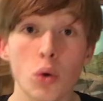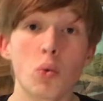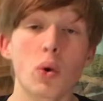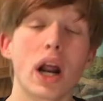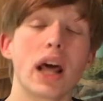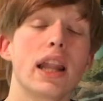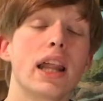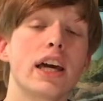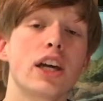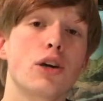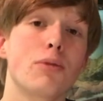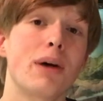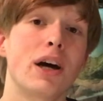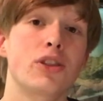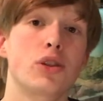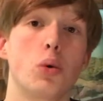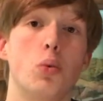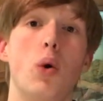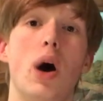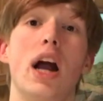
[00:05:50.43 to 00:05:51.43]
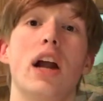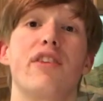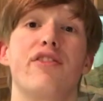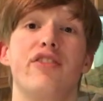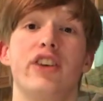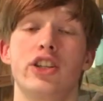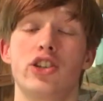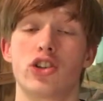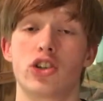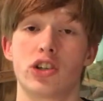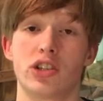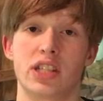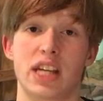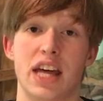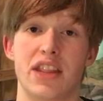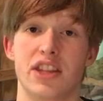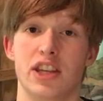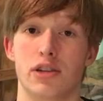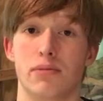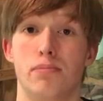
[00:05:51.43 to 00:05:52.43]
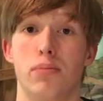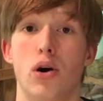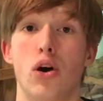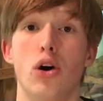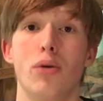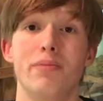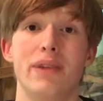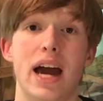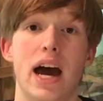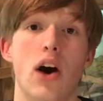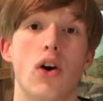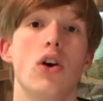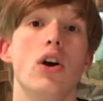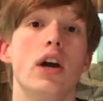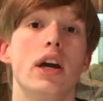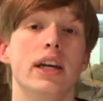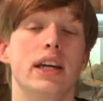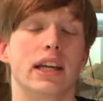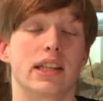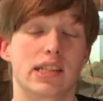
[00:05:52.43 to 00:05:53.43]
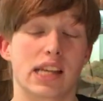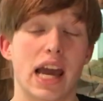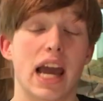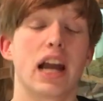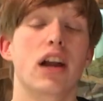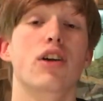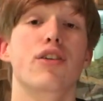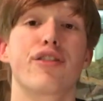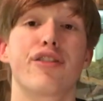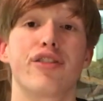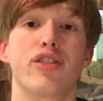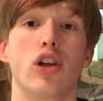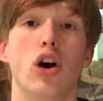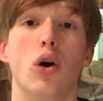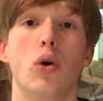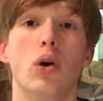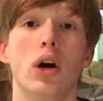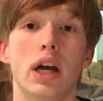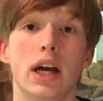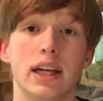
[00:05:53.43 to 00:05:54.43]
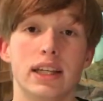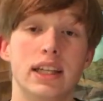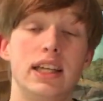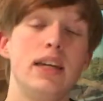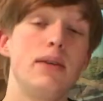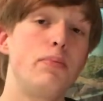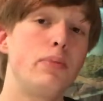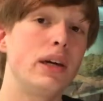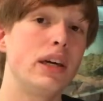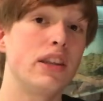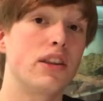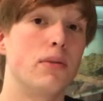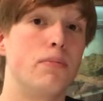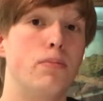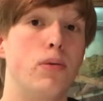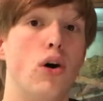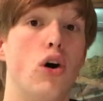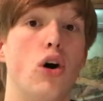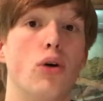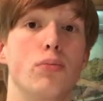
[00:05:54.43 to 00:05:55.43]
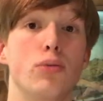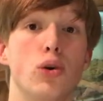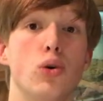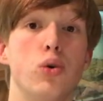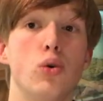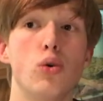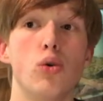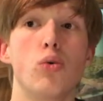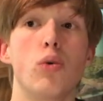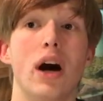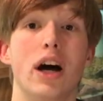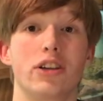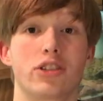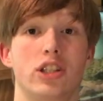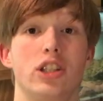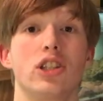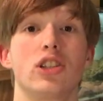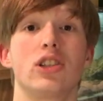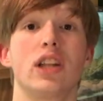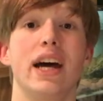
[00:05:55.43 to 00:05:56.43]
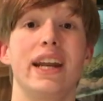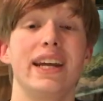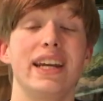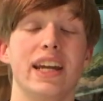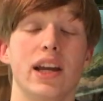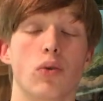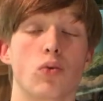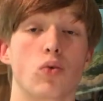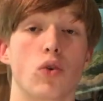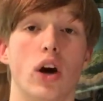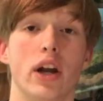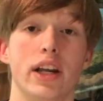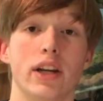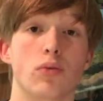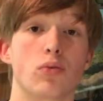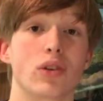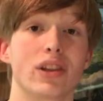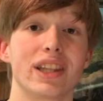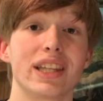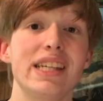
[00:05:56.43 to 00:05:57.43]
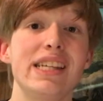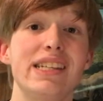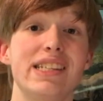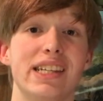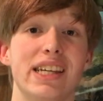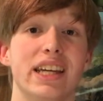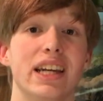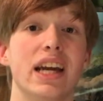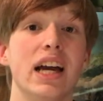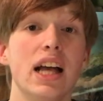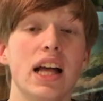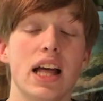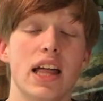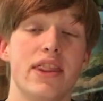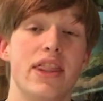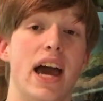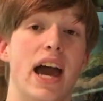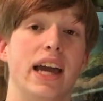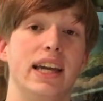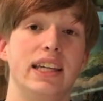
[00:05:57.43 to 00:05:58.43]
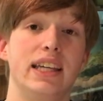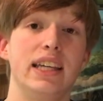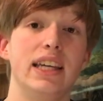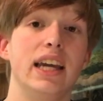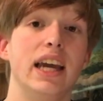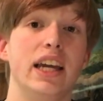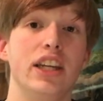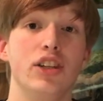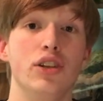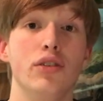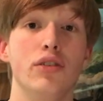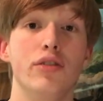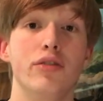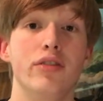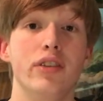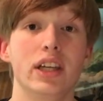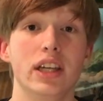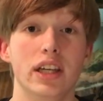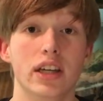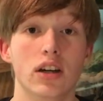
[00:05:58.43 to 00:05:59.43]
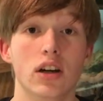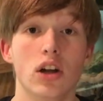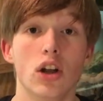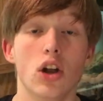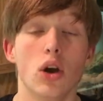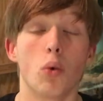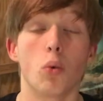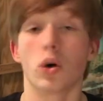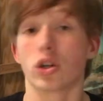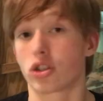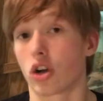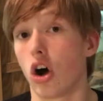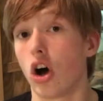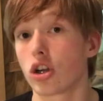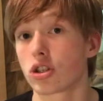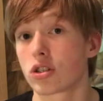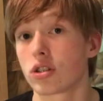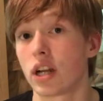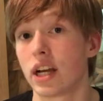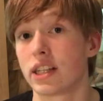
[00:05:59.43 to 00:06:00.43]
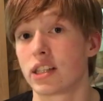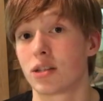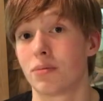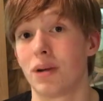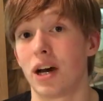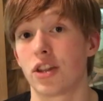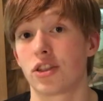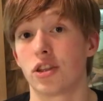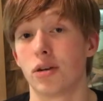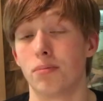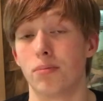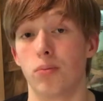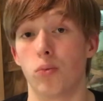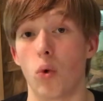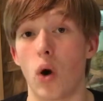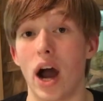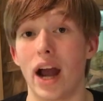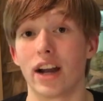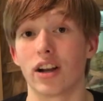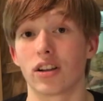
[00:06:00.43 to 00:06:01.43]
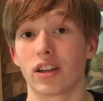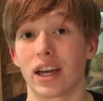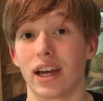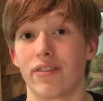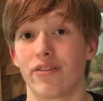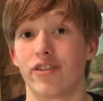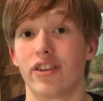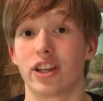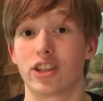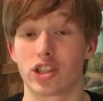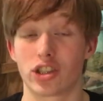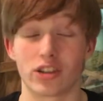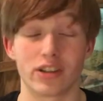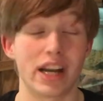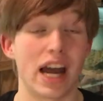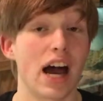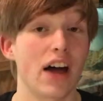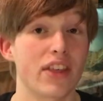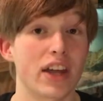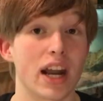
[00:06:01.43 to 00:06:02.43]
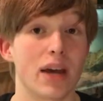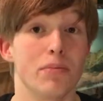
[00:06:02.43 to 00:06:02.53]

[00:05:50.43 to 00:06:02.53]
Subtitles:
What I like about the wire fixture is that this bulb now gets airflow, keeping the bulb cool while still letting it run and releasing that heat and UV. What's also nice about the wire lamp fixture now that